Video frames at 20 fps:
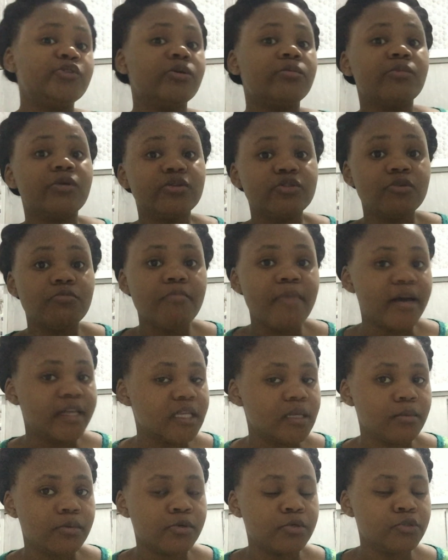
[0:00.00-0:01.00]
so I'm going to buy
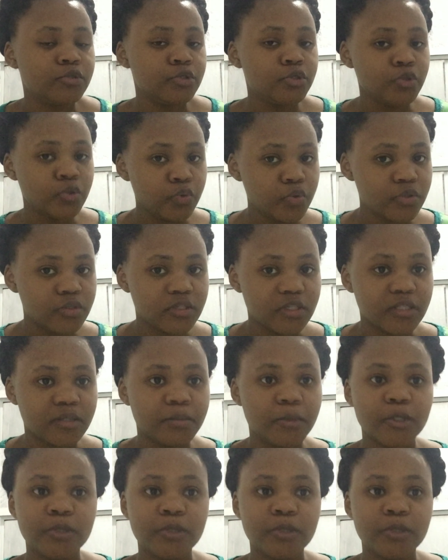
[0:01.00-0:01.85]
it, I'm going to use it.